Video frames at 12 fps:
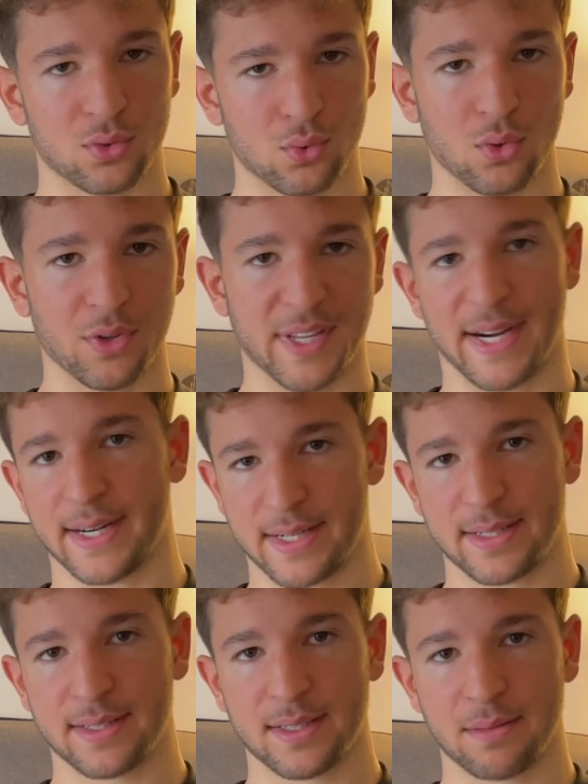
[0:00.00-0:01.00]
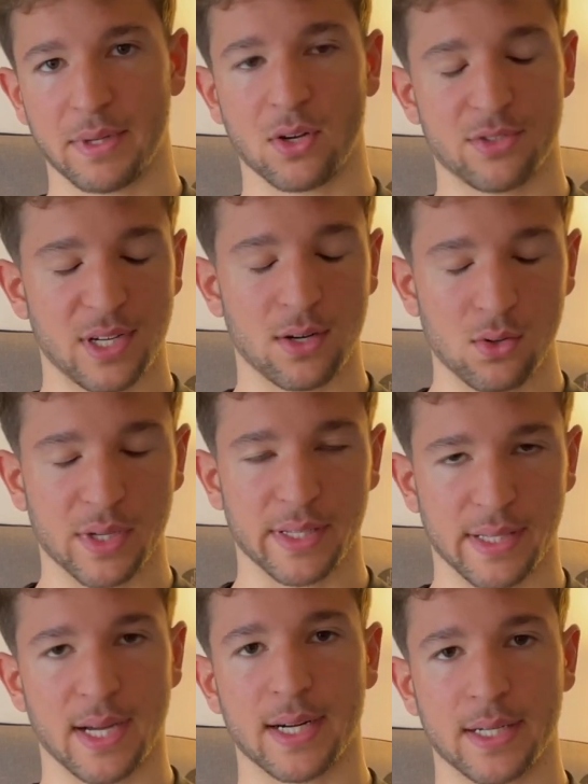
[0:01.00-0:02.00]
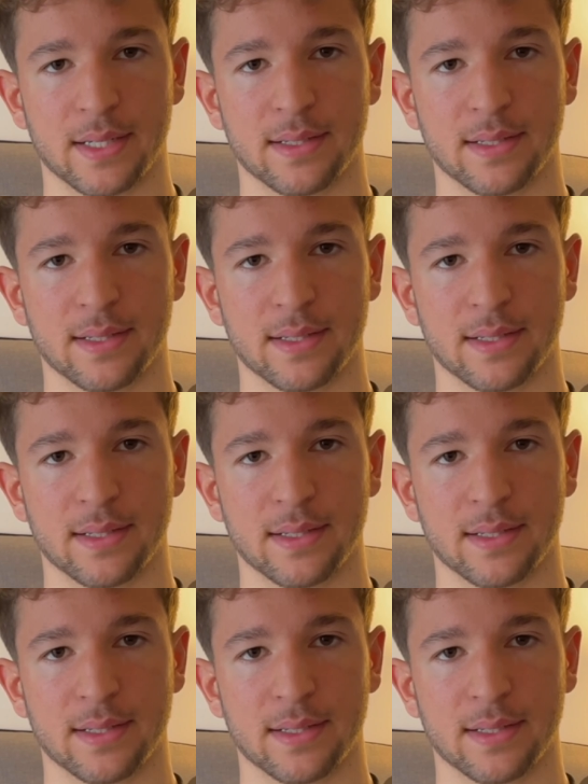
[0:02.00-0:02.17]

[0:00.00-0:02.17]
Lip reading: to go there, because you're looking there.